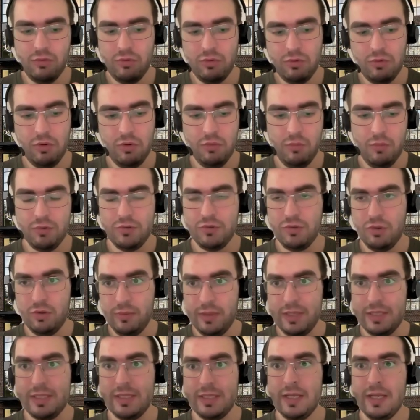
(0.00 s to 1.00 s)
Almost
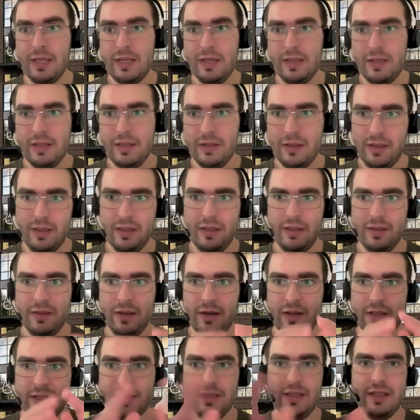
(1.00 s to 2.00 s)
always
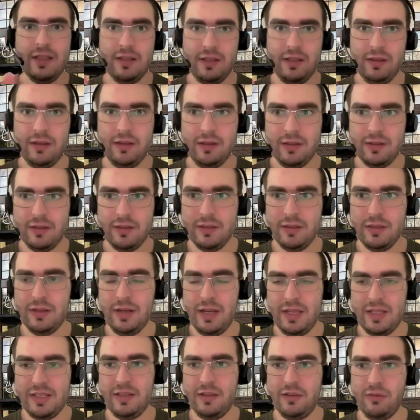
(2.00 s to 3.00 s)
there is little
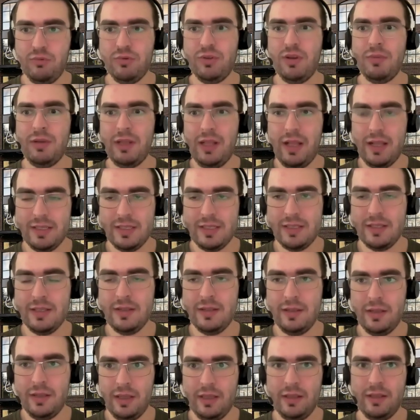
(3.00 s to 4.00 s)
reason to subclass.
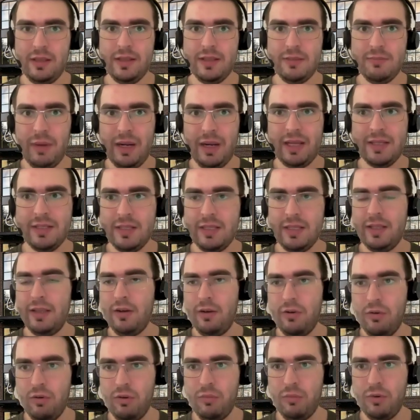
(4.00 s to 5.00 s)
It is practically
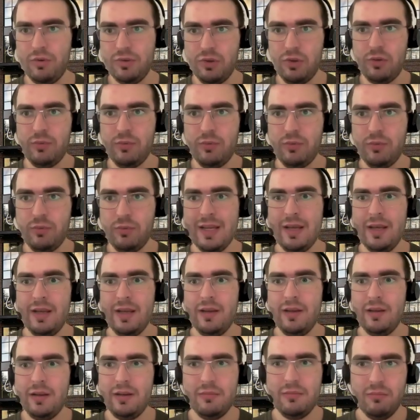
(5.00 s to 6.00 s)
almost always
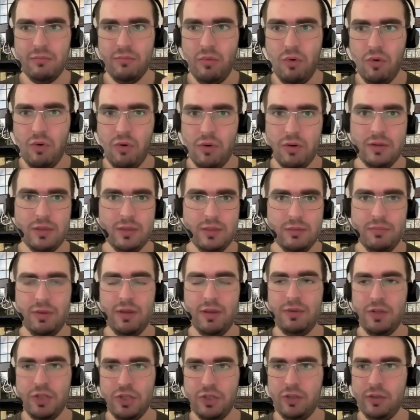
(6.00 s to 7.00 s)
more
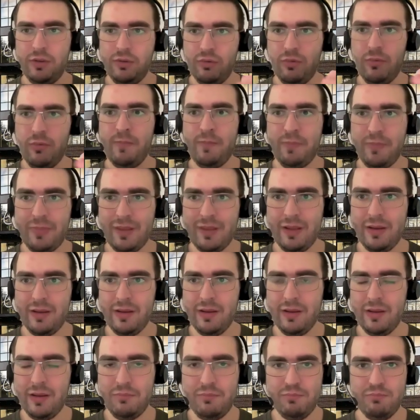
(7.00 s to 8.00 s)
beneficial to
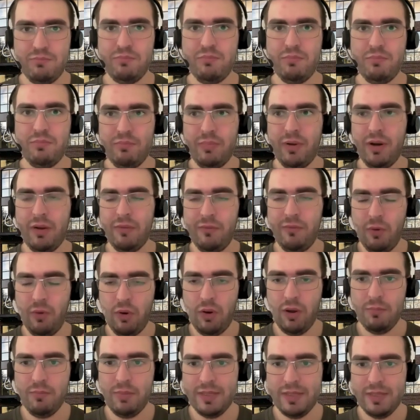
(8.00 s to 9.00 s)
prefer
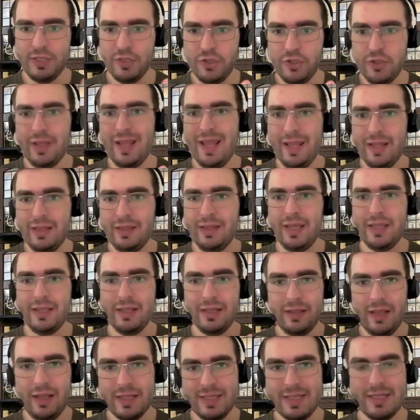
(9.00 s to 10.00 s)
composition and data
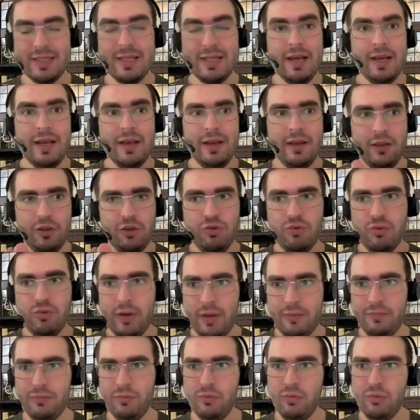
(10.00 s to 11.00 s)
classes. You
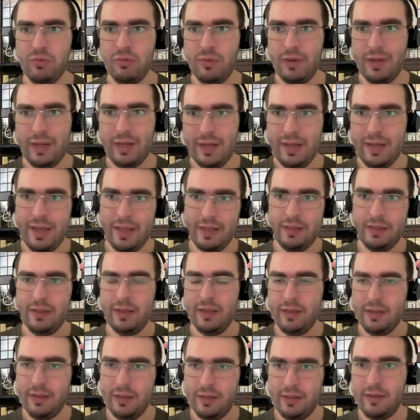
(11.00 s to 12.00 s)
have to add
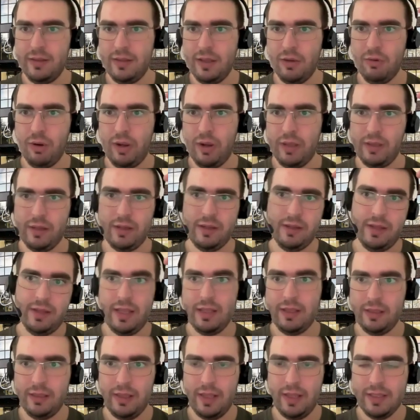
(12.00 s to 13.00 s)
decorator,
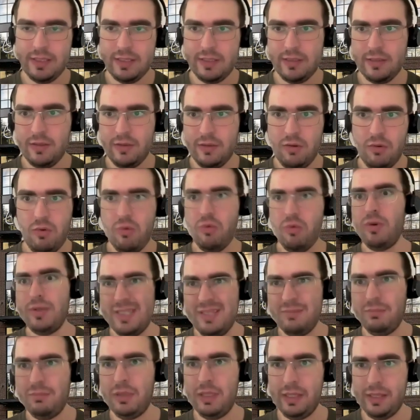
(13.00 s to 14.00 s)
data class, or
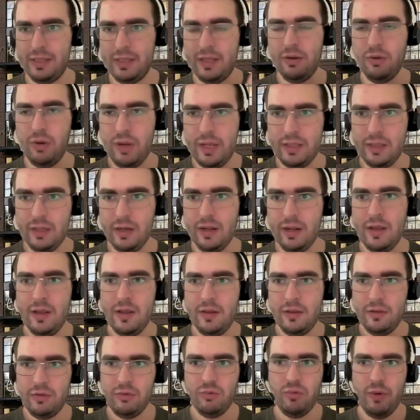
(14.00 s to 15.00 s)
similar decorator
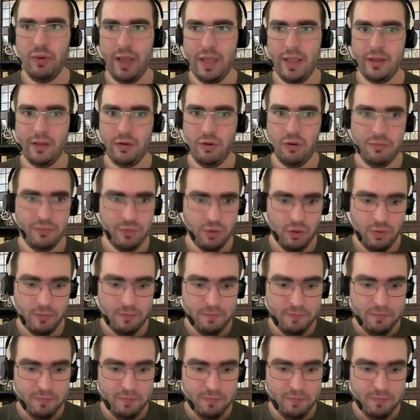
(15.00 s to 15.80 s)
to any of your